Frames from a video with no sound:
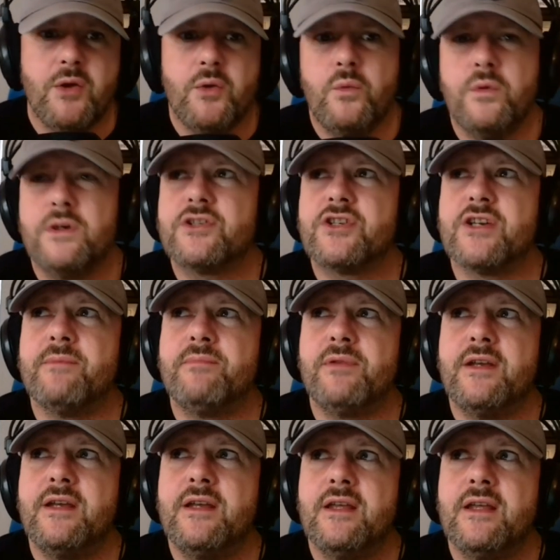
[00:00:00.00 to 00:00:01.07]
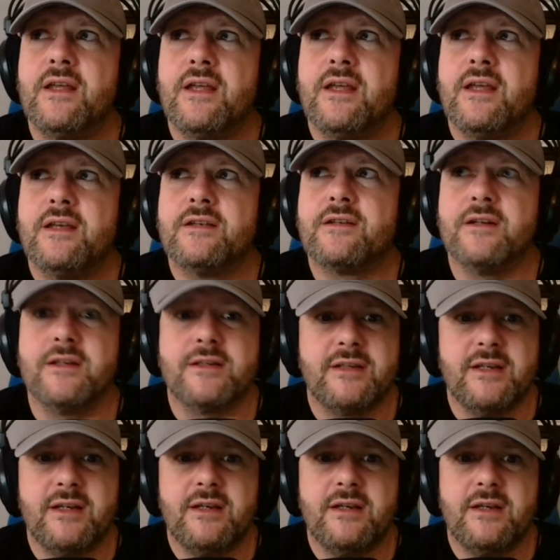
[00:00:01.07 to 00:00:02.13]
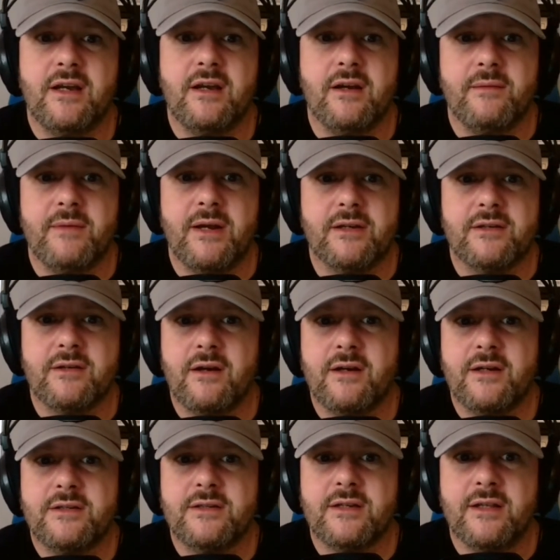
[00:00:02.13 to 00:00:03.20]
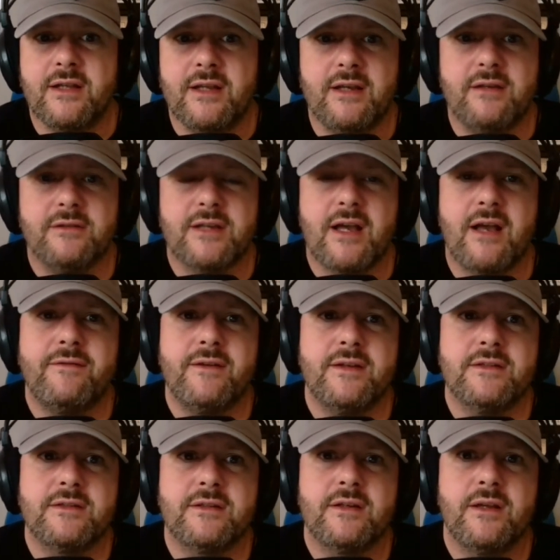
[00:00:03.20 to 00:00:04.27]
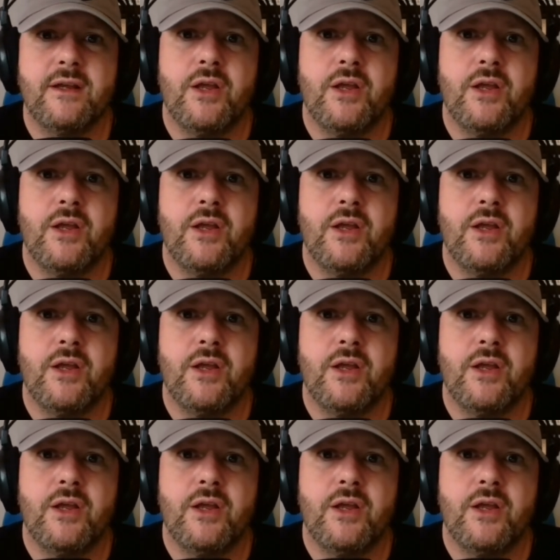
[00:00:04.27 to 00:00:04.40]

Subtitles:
Will Shipley is going to see a good amount of targets in the Eagles offense.